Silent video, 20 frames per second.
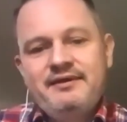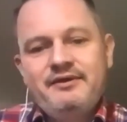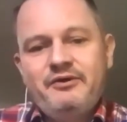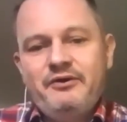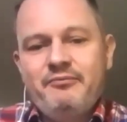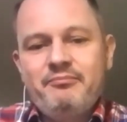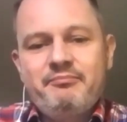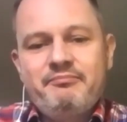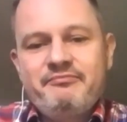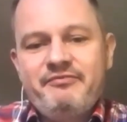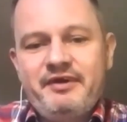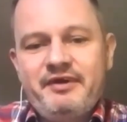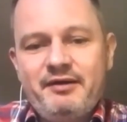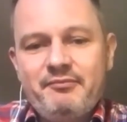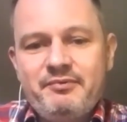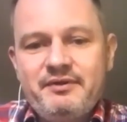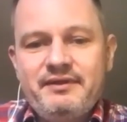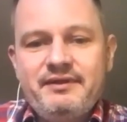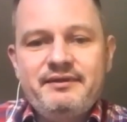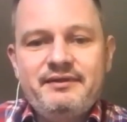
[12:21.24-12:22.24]
got fed up
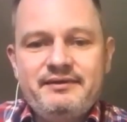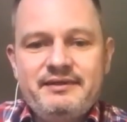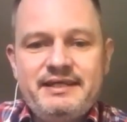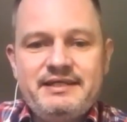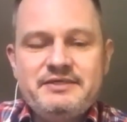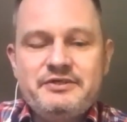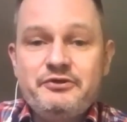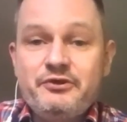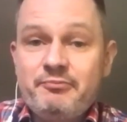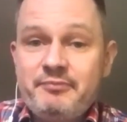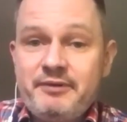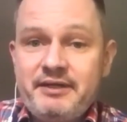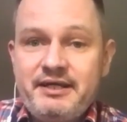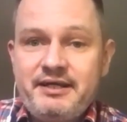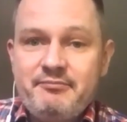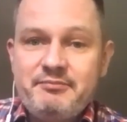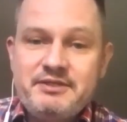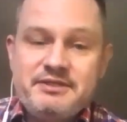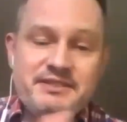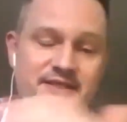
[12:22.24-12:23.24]
with the Eastern European
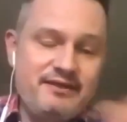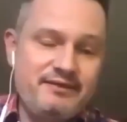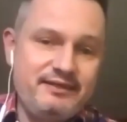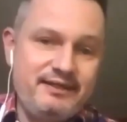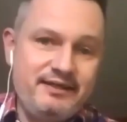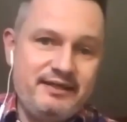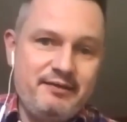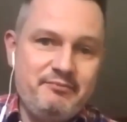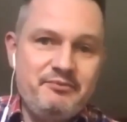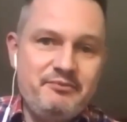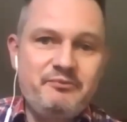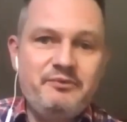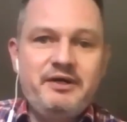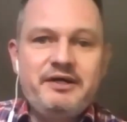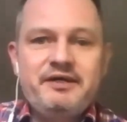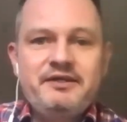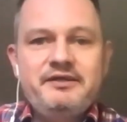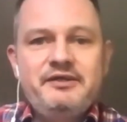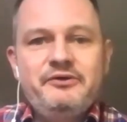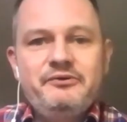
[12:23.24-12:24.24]
companies that come and
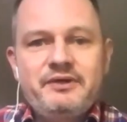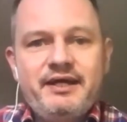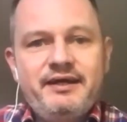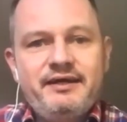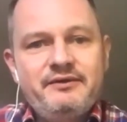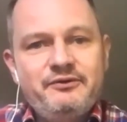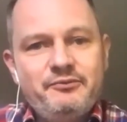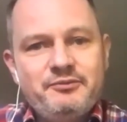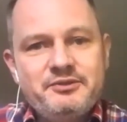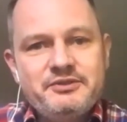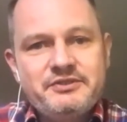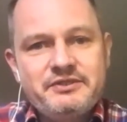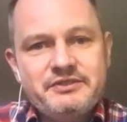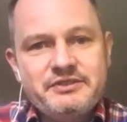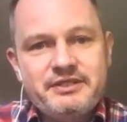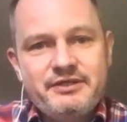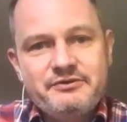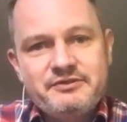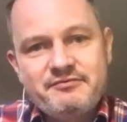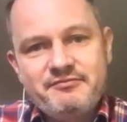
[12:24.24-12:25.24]
work in the UK almost
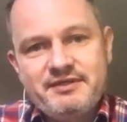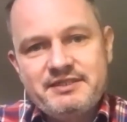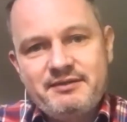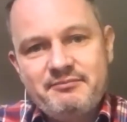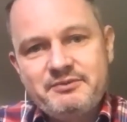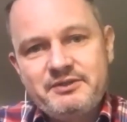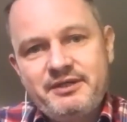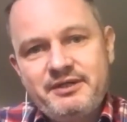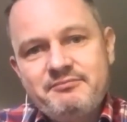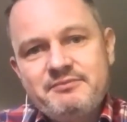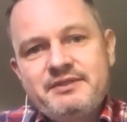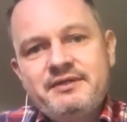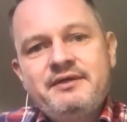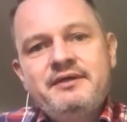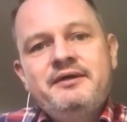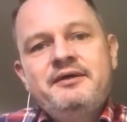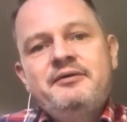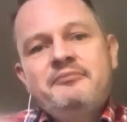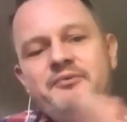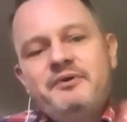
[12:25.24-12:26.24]
exclusively sometimes.
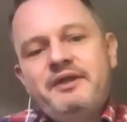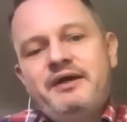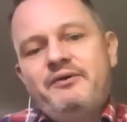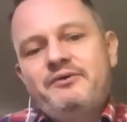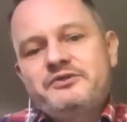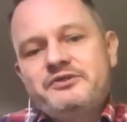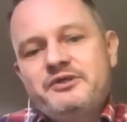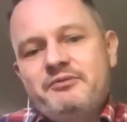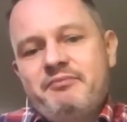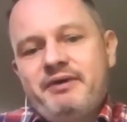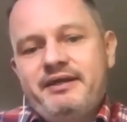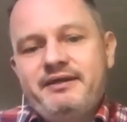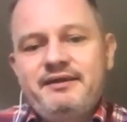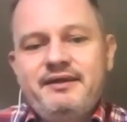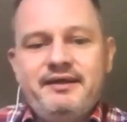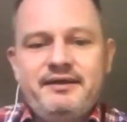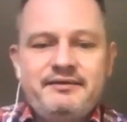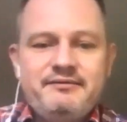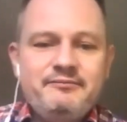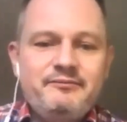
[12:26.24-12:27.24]
But that also meant
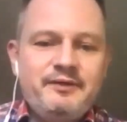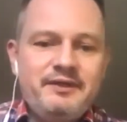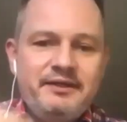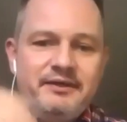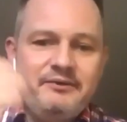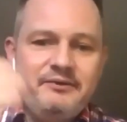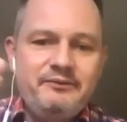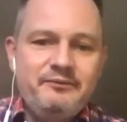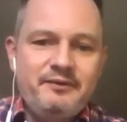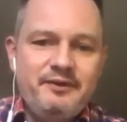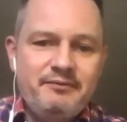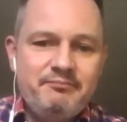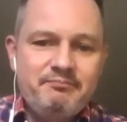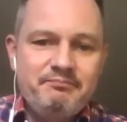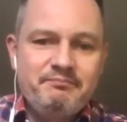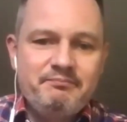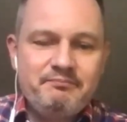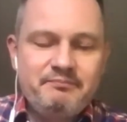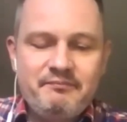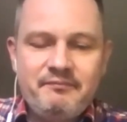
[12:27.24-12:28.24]
when you
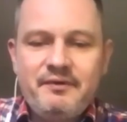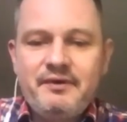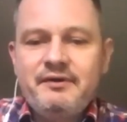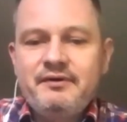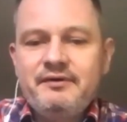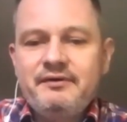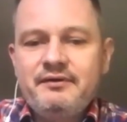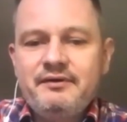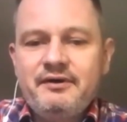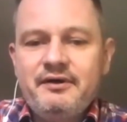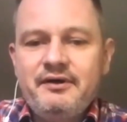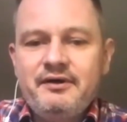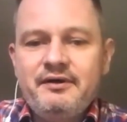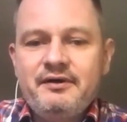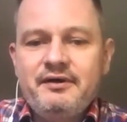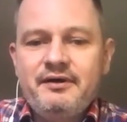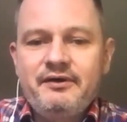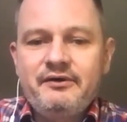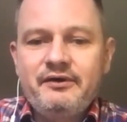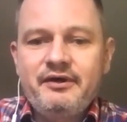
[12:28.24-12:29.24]

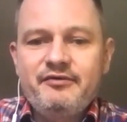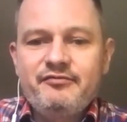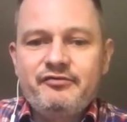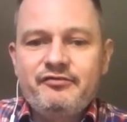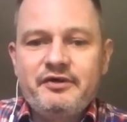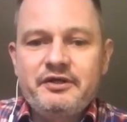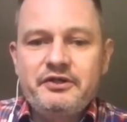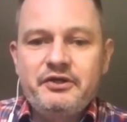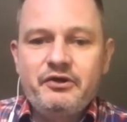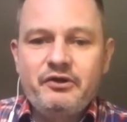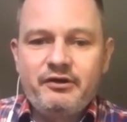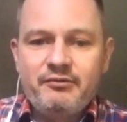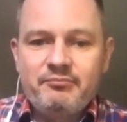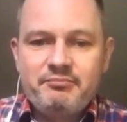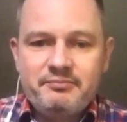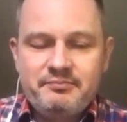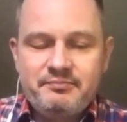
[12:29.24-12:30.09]
are over in Europe,